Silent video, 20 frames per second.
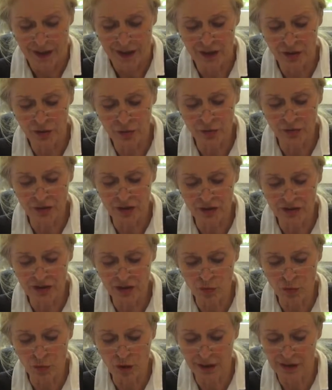In
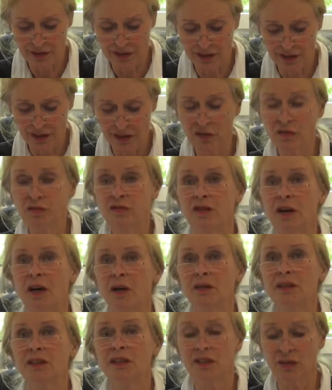2001, he
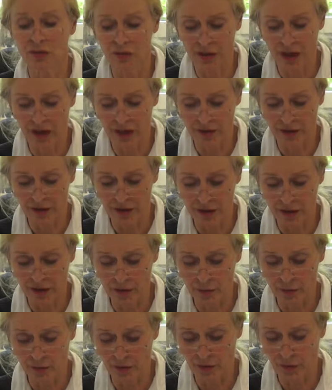founded together
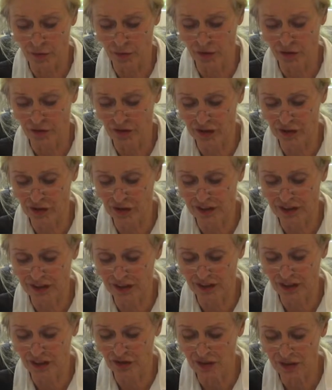with Professor
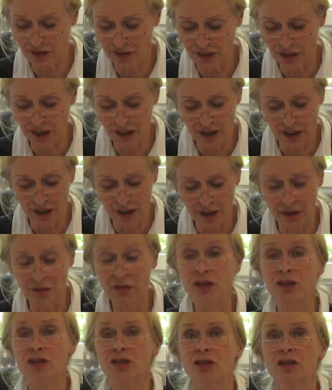Dietrich Winterhagen
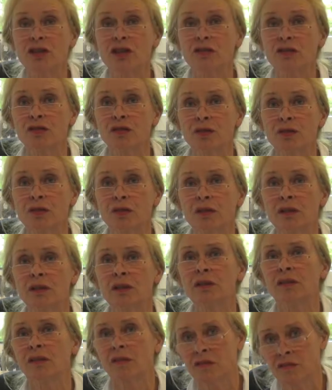the Stiftung
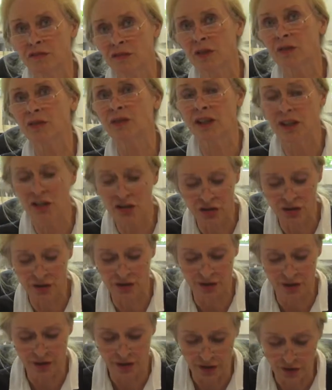
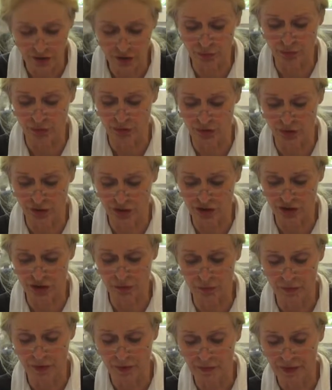Foundation Entrepreneurship
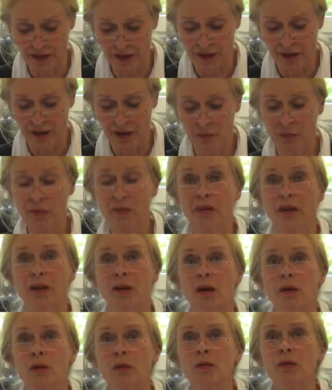with the
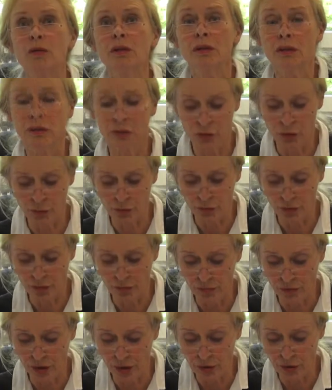goal to
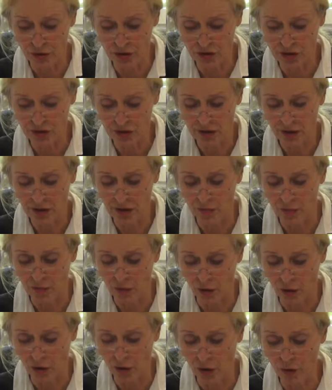promote a
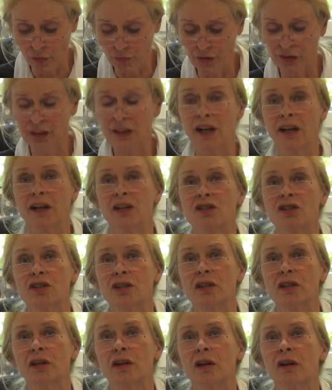more open
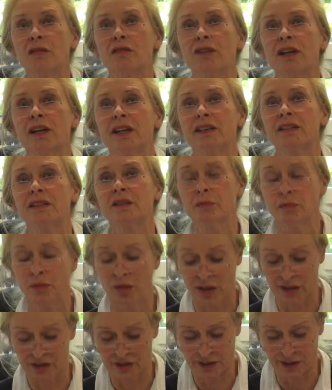culture of
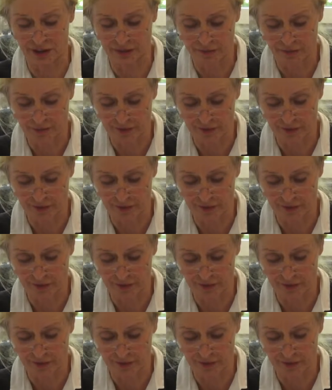enterprising.